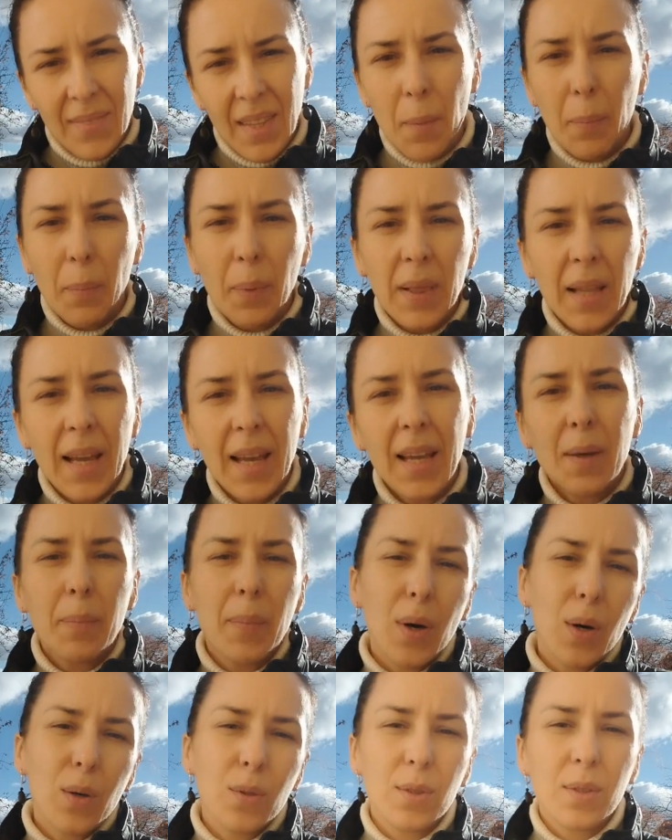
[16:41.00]
play
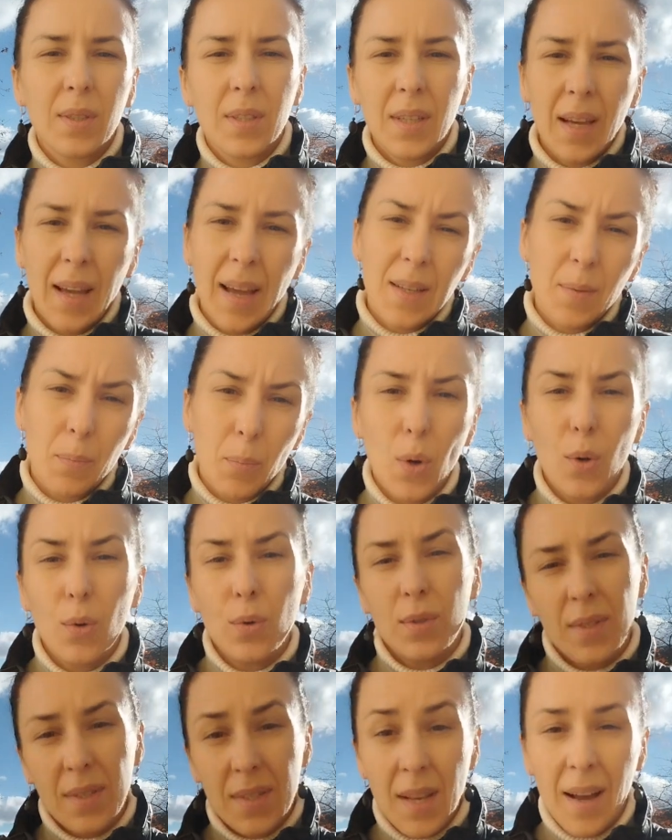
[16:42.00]
both
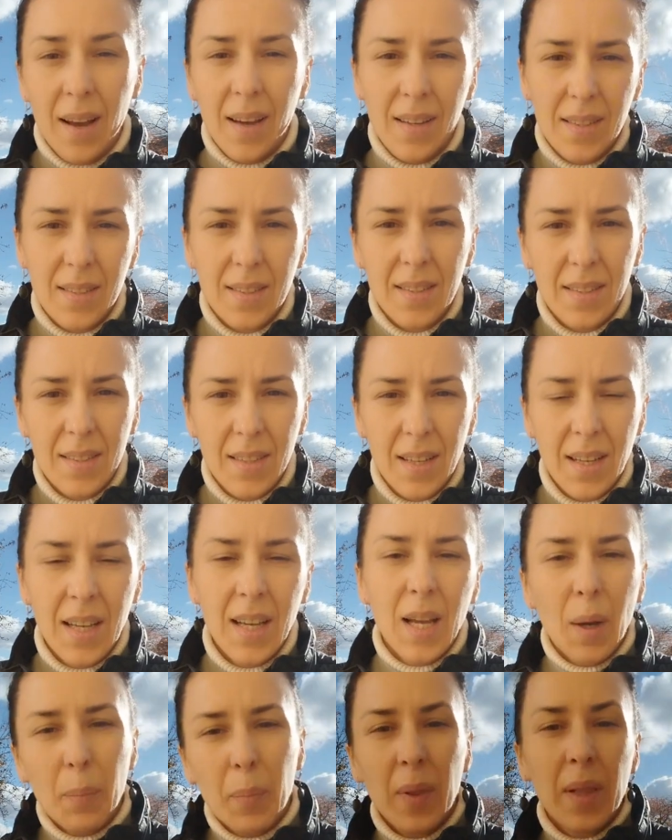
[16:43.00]
sides.
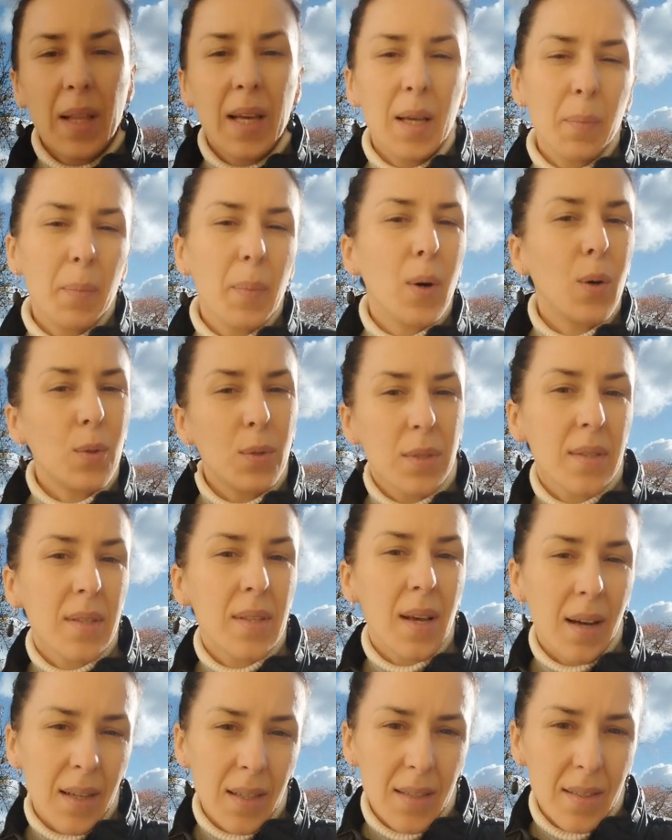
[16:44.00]
Play both
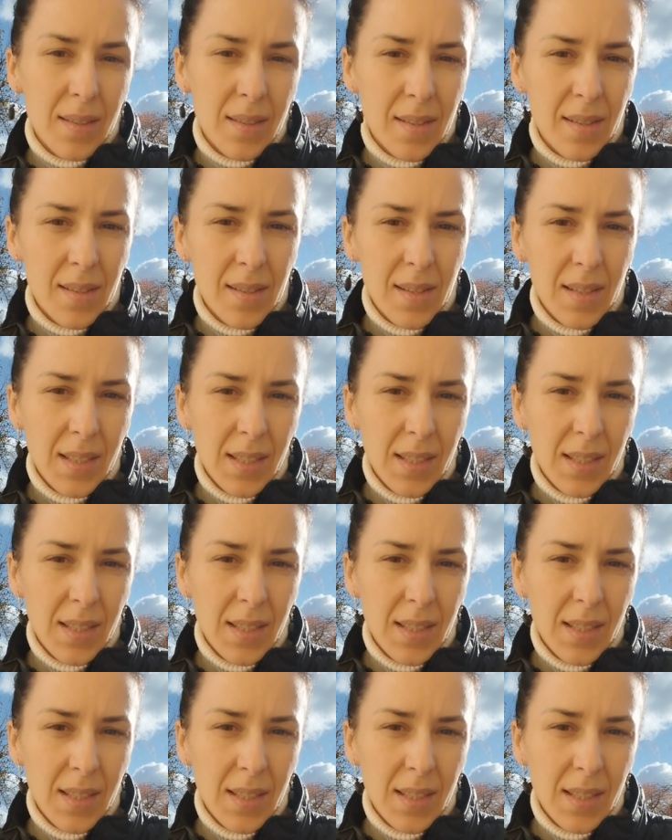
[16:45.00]
sides.